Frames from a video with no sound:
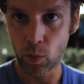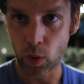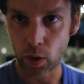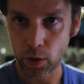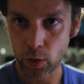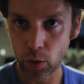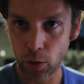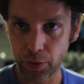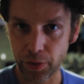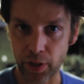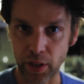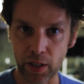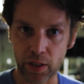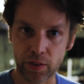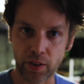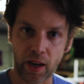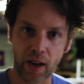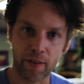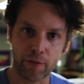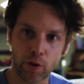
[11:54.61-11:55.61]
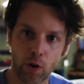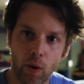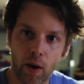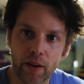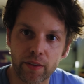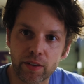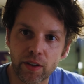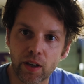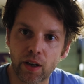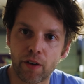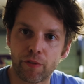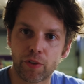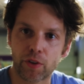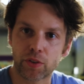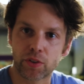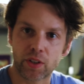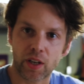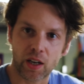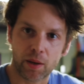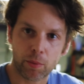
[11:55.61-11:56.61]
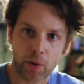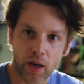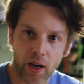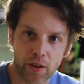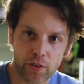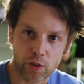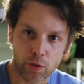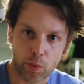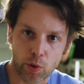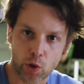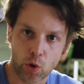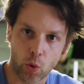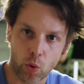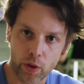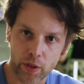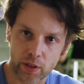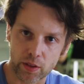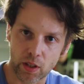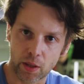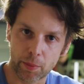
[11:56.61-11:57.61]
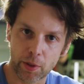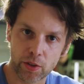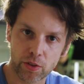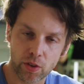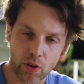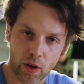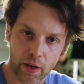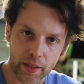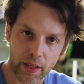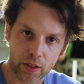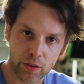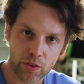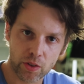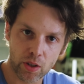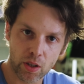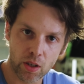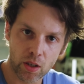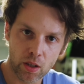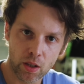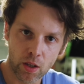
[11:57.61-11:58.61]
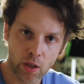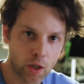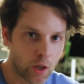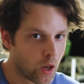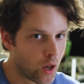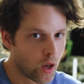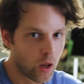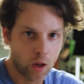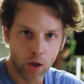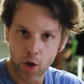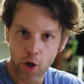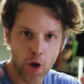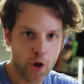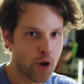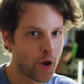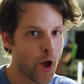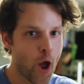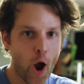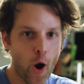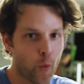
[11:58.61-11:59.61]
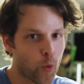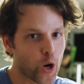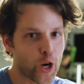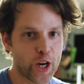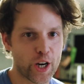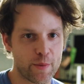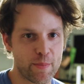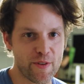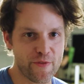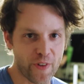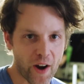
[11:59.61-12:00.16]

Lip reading: One cool thing is I have no idea if this camera has a recording limit, so I guess we're gonna be